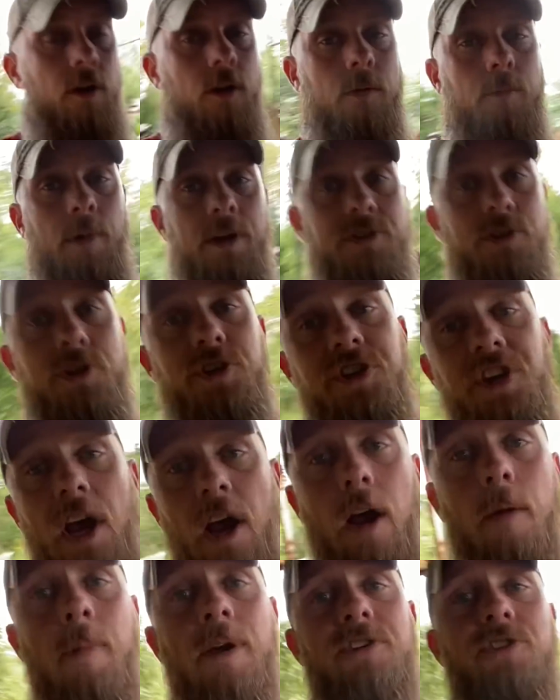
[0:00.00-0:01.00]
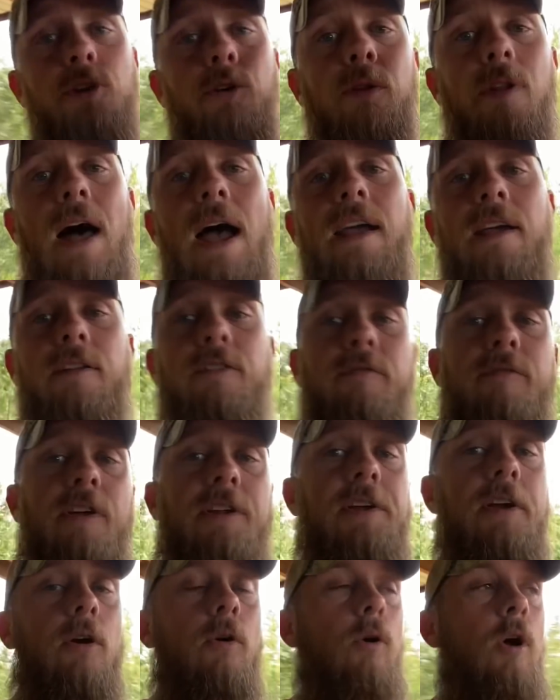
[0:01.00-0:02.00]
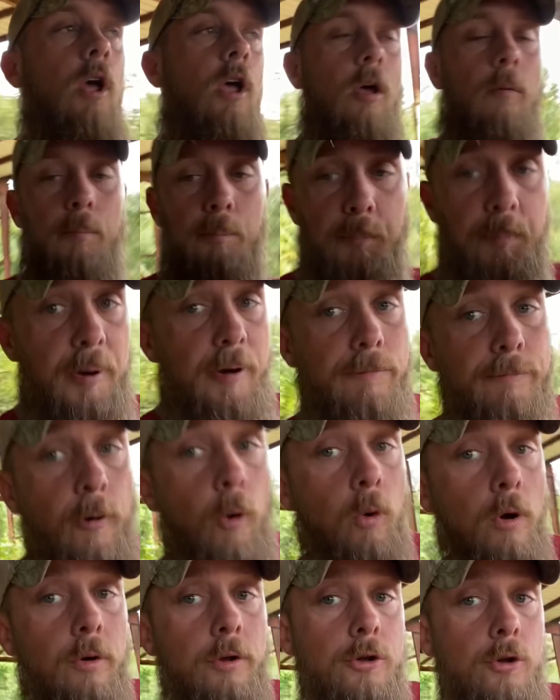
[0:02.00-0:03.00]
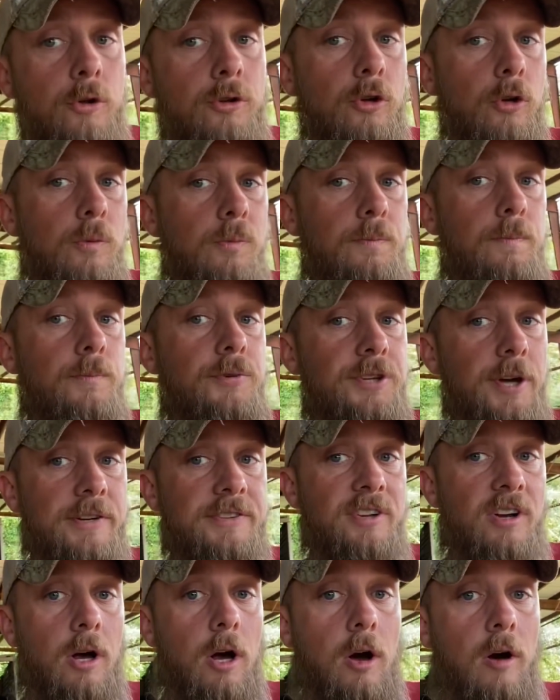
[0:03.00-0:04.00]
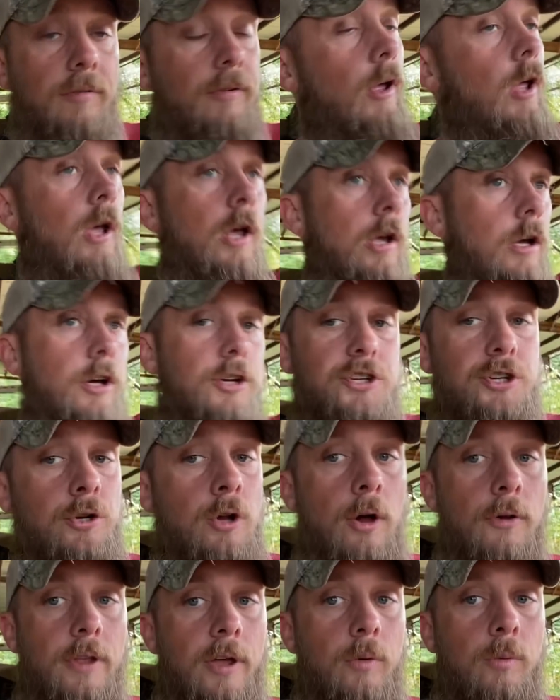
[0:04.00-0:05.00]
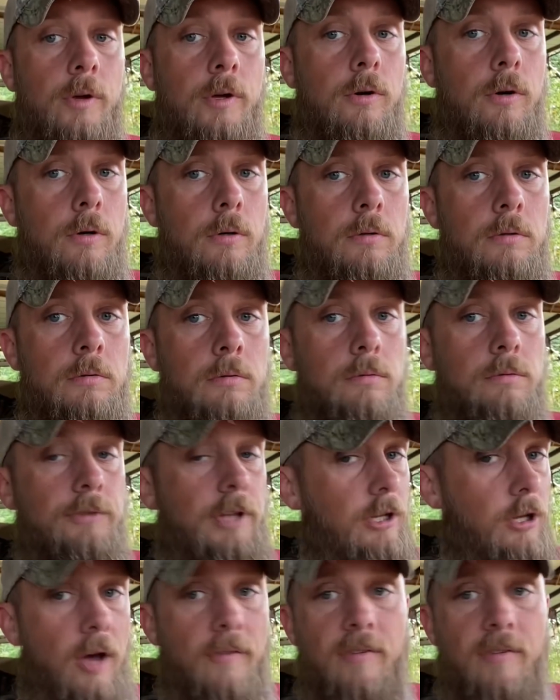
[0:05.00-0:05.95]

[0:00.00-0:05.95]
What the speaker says: Make sure you share. Make sure you like the video before YouTube shuts it off, because you know they will. They love our